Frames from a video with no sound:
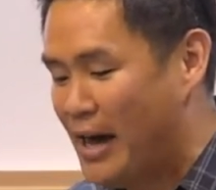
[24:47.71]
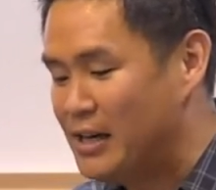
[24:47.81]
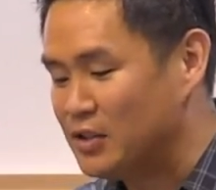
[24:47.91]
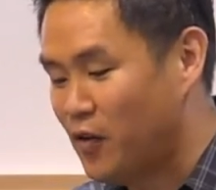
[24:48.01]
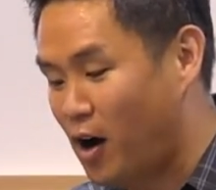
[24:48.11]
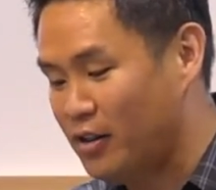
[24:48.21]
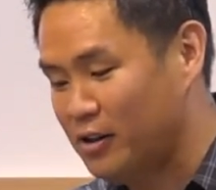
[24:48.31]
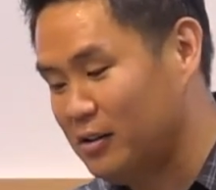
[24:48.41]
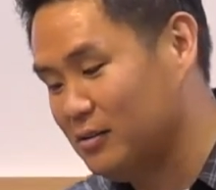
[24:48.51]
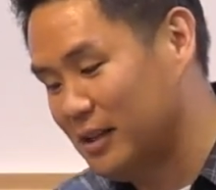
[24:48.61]
his
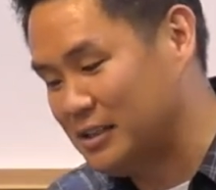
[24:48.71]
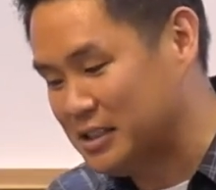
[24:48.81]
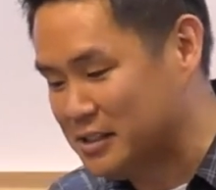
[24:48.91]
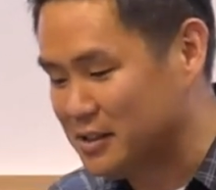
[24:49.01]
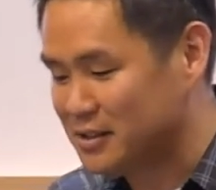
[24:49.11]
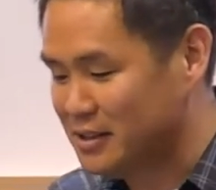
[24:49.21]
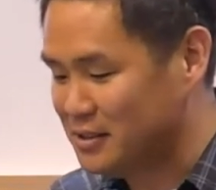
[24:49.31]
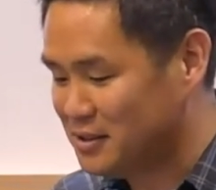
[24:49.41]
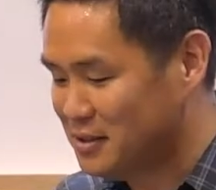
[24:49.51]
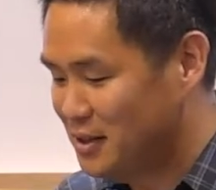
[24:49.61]
father, like Jesus
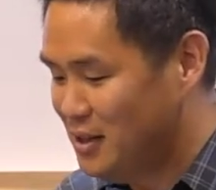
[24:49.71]
is.